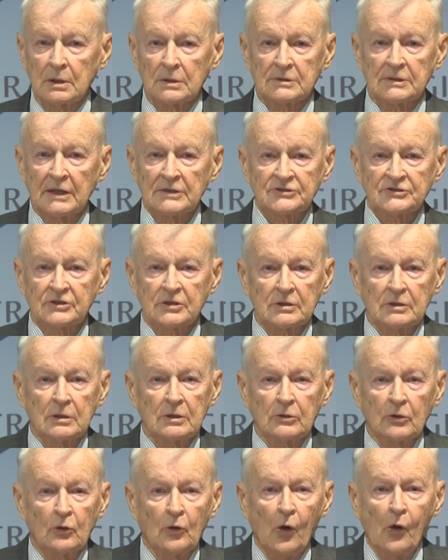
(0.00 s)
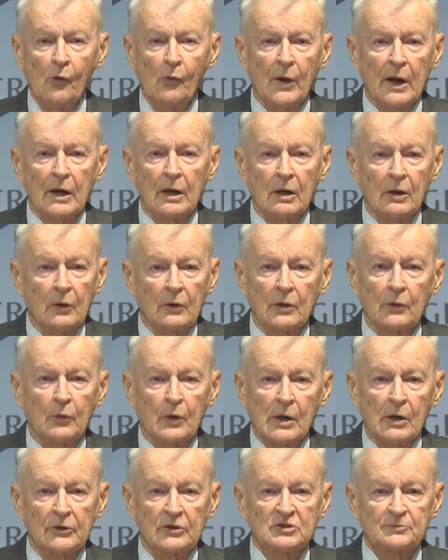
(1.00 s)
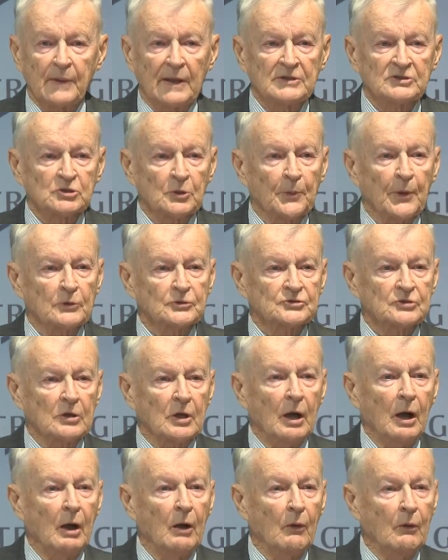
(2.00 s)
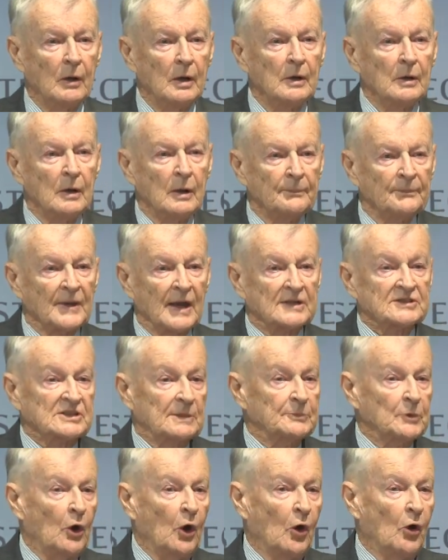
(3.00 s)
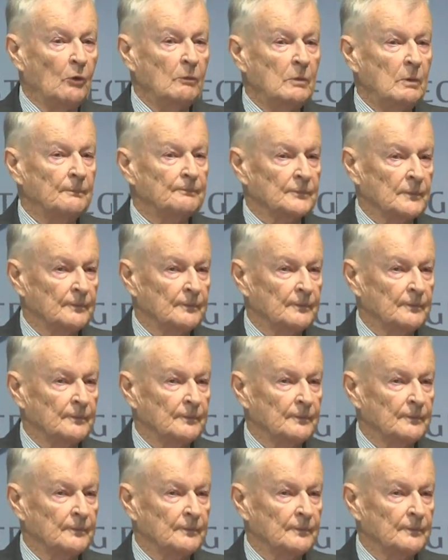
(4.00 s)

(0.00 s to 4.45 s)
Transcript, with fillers: destiny to nowhere. Where are those planes supposed to go except home?